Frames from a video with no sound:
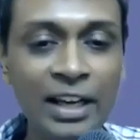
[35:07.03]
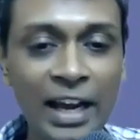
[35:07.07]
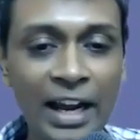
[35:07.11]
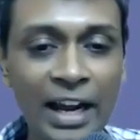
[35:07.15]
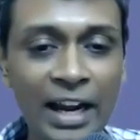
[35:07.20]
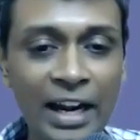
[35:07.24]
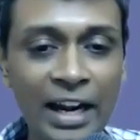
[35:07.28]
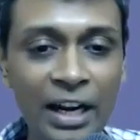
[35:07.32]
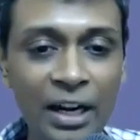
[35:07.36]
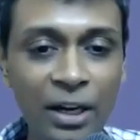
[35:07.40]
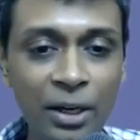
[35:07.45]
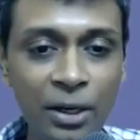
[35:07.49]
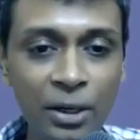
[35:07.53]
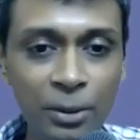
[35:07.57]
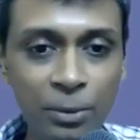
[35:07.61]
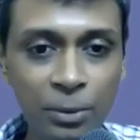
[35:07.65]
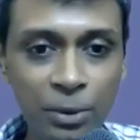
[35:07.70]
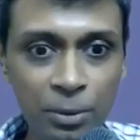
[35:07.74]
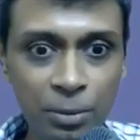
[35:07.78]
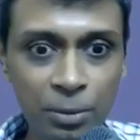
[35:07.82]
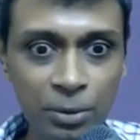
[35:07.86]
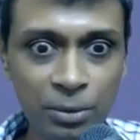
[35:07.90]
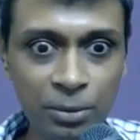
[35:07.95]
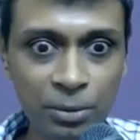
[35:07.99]
Uh, it,
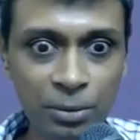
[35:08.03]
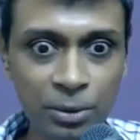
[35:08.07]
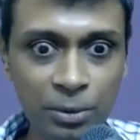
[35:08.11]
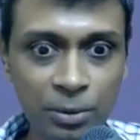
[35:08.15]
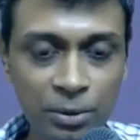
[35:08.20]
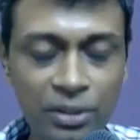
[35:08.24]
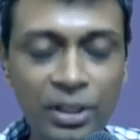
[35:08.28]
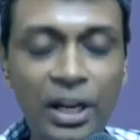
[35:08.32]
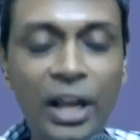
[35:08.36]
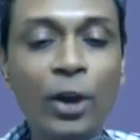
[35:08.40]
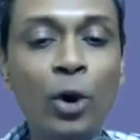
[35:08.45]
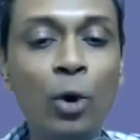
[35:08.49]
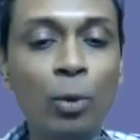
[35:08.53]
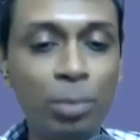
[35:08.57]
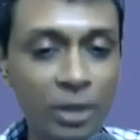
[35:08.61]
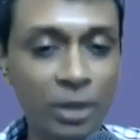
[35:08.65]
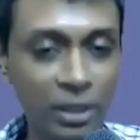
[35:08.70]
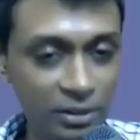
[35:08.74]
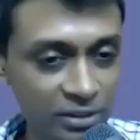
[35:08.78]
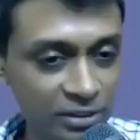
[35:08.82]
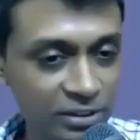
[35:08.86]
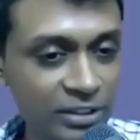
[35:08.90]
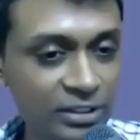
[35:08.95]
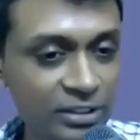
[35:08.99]
it, it, it was an eye opener
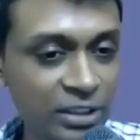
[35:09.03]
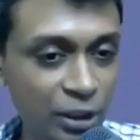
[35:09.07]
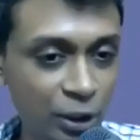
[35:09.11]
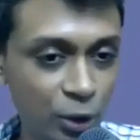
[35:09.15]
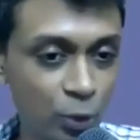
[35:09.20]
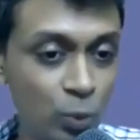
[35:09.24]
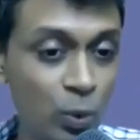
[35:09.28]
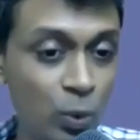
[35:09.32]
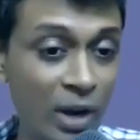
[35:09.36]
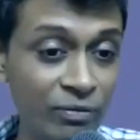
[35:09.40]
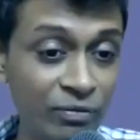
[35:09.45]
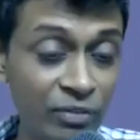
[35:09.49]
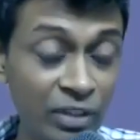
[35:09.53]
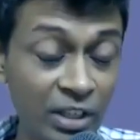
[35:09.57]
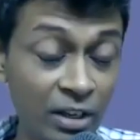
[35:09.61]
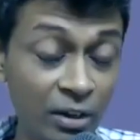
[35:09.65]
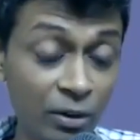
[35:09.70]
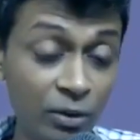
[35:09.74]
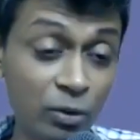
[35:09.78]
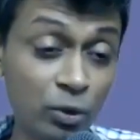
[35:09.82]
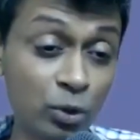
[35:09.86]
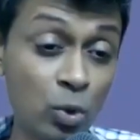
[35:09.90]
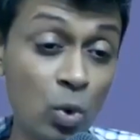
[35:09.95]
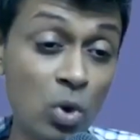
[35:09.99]
the sense that you have, we are
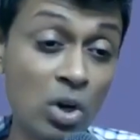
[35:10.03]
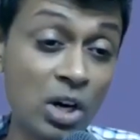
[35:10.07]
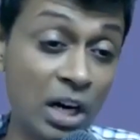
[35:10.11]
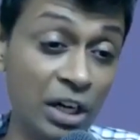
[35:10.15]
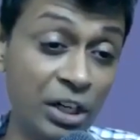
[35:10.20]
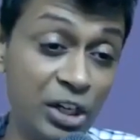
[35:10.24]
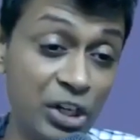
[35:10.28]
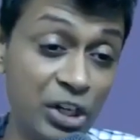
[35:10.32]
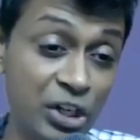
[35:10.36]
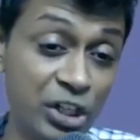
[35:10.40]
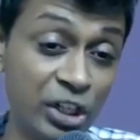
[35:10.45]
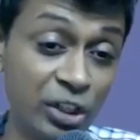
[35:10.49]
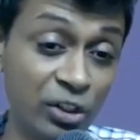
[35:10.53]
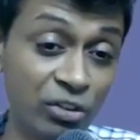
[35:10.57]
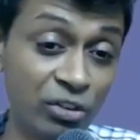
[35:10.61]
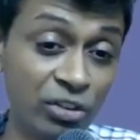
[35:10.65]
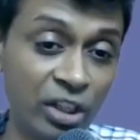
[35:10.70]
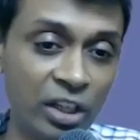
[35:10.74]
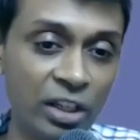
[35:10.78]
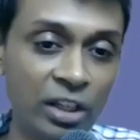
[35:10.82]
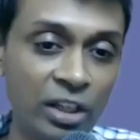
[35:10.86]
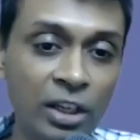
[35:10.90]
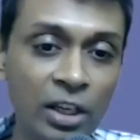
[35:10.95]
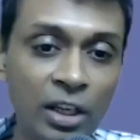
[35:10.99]
so conditioned to
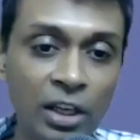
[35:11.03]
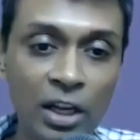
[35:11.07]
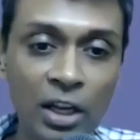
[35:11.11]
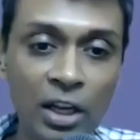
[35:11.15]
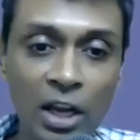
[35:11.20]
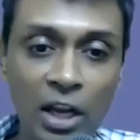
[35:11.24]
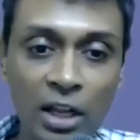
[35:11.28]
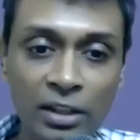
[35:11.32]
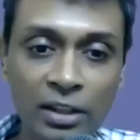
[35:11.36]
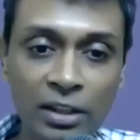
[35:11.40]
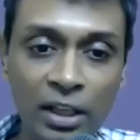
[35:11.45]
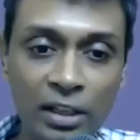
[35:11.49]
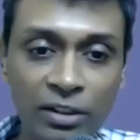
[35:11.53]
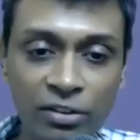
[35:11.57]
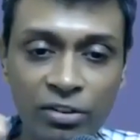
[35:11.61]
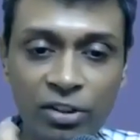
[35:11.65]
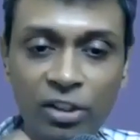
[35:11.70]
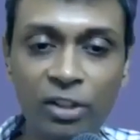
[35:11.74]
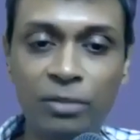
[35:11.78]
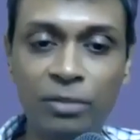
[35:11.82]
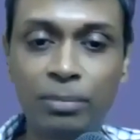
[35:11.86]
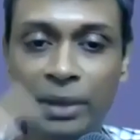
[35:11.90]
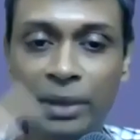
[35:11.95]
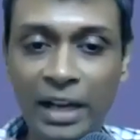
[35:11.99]
saying, that this
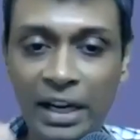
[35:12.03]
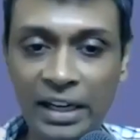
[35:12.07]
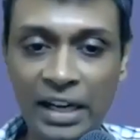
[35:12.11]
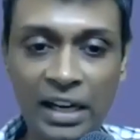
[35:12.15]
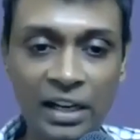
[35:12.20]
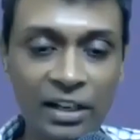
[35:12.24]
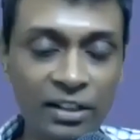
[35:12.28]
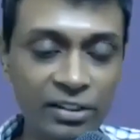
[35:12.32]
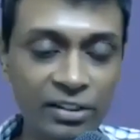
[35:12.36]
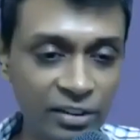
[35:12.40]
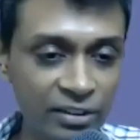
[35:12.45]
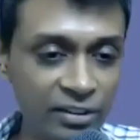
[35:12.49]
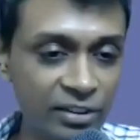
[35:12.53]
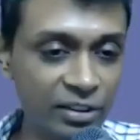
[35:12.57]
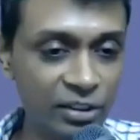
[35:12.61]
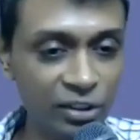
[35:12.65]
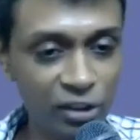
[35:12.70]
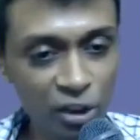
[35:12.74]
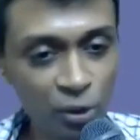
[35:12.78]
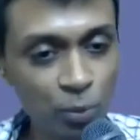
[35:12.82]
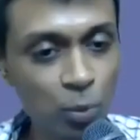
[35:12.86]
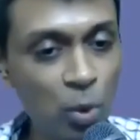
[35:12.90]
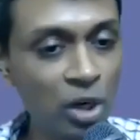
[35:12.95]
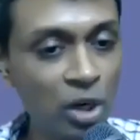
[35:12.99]
is my analysis and this
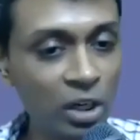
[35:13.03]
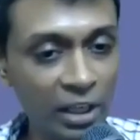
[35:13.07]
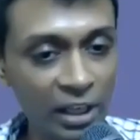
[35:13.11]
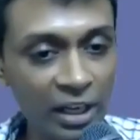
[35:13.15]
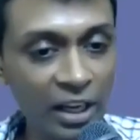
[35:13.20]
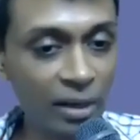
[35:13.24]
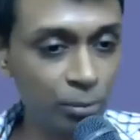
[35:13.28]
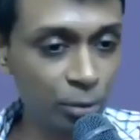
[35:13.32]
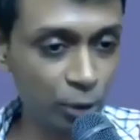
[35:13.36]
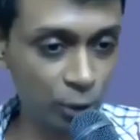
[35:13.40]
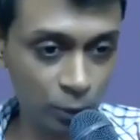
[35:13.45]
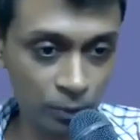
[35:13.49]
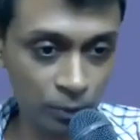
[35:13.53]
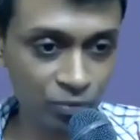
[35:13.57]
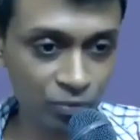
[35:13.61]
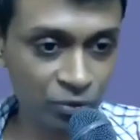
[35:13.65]
is what I come to.